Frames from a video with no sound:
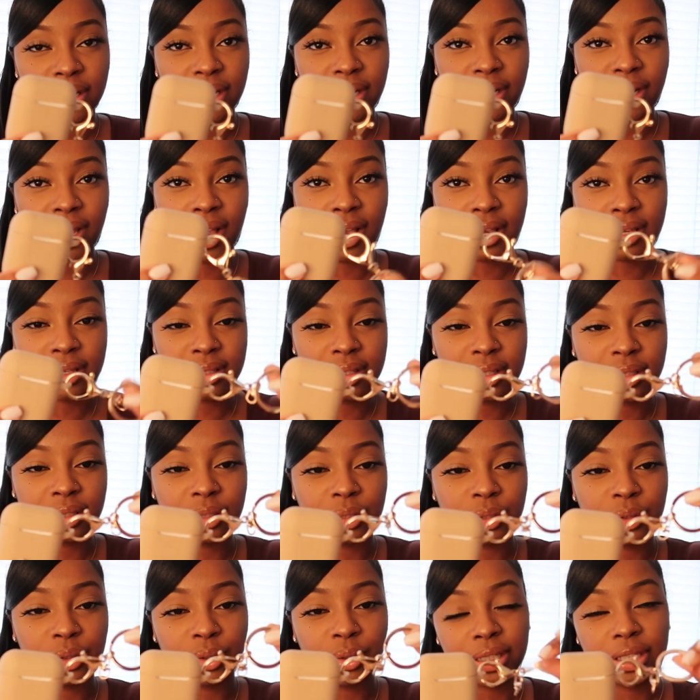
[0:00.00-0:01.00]
and it has the
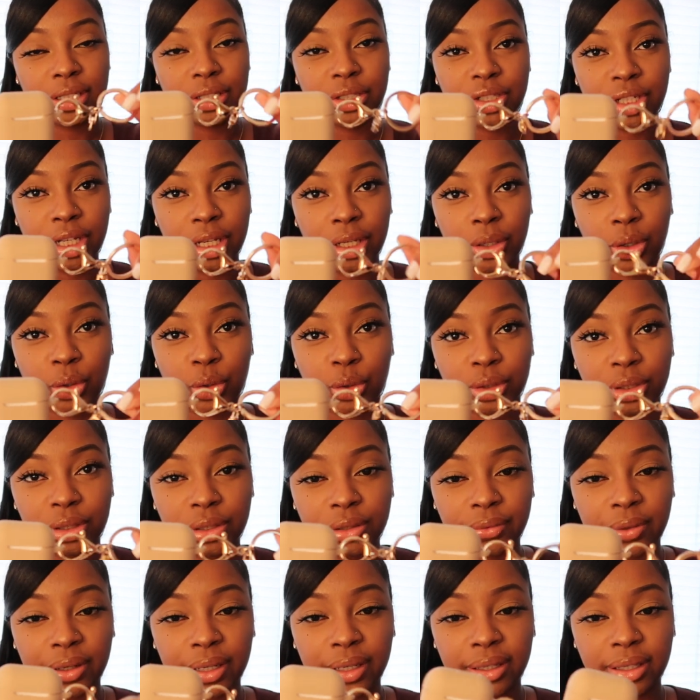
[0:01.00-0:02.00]
little keychain
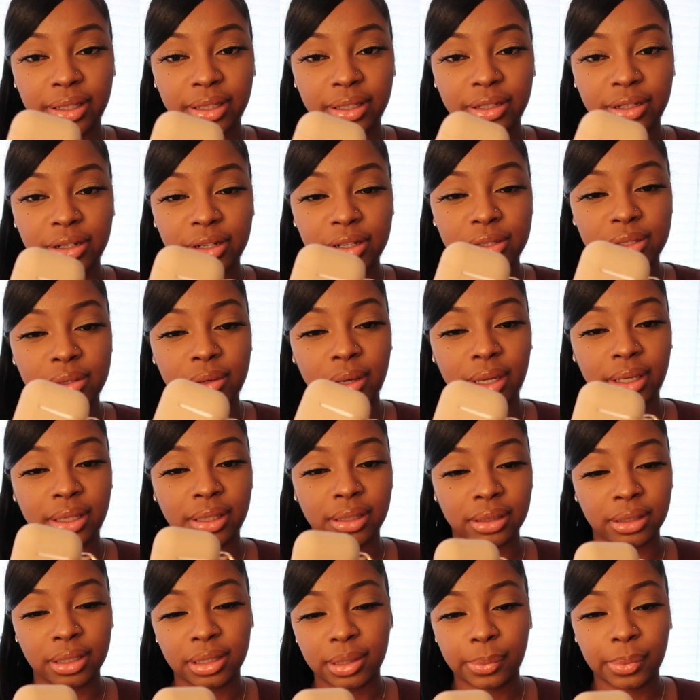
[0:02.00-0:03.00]
holder right here so I
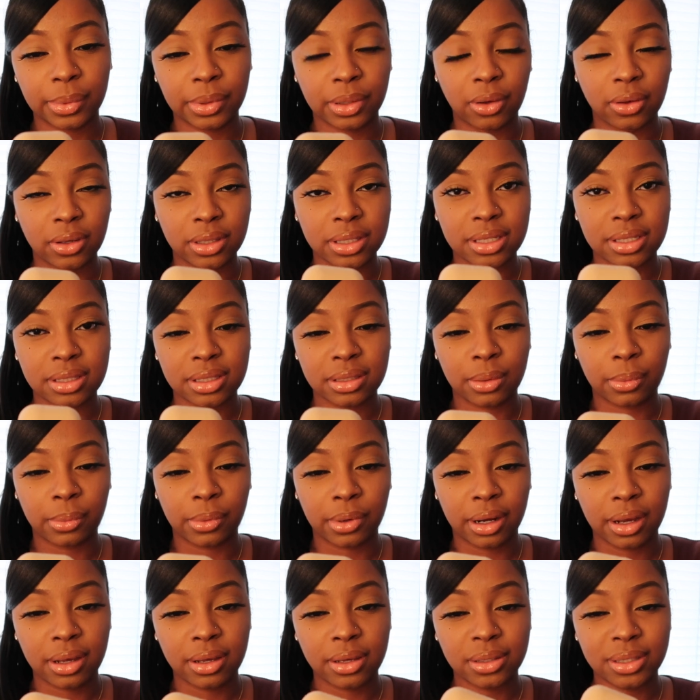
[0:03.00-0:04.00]
can clip it onto
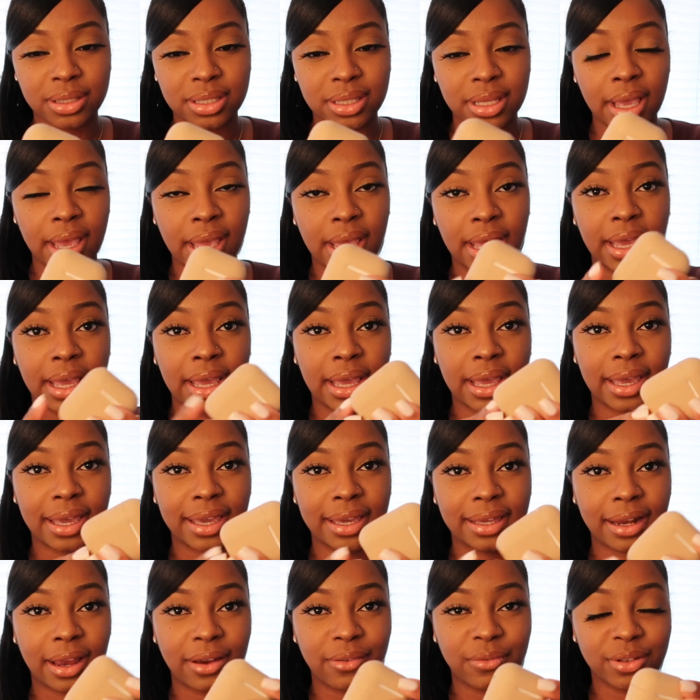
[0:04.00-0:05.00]
somewhere else
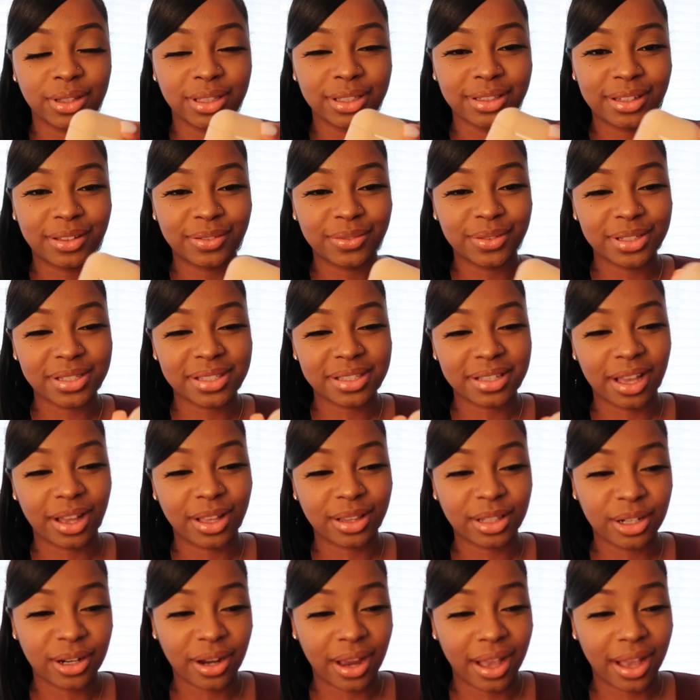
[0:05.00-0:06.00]
and I really love this color